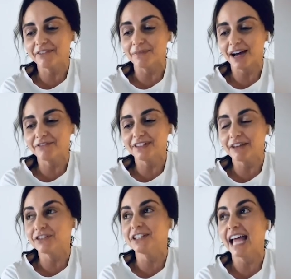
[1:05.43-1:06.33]
I've
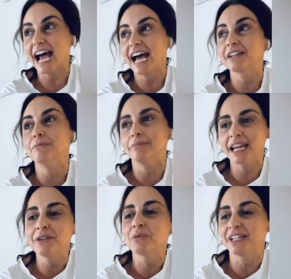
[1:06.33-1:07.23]
never had a
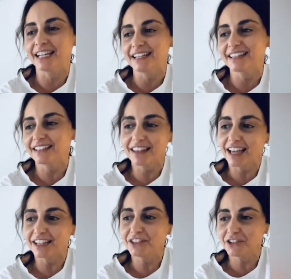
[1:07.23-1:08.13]
mate win anything
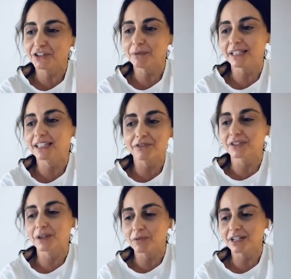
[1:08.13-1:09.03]
like that. You know what I mean? Like, if
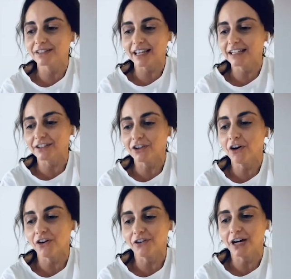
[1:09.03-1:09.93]
it was someone else I didn't
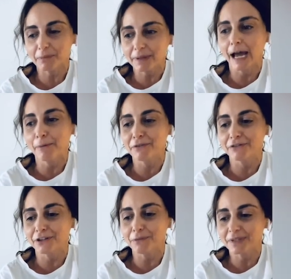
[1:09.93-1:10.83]
know, I'd be happy for
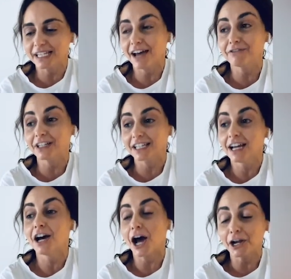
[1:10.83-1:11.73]
them. But to have, like,
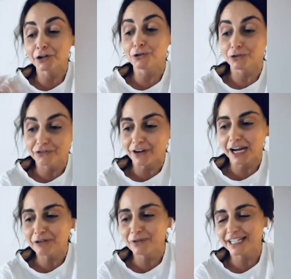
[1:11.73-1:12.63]
a good friend
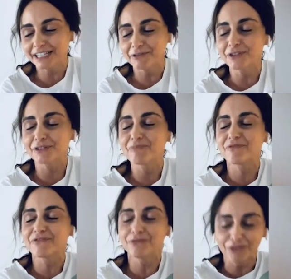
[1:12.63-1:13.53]
win, it was
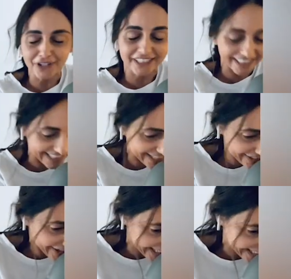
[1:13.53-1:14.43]
really exciting.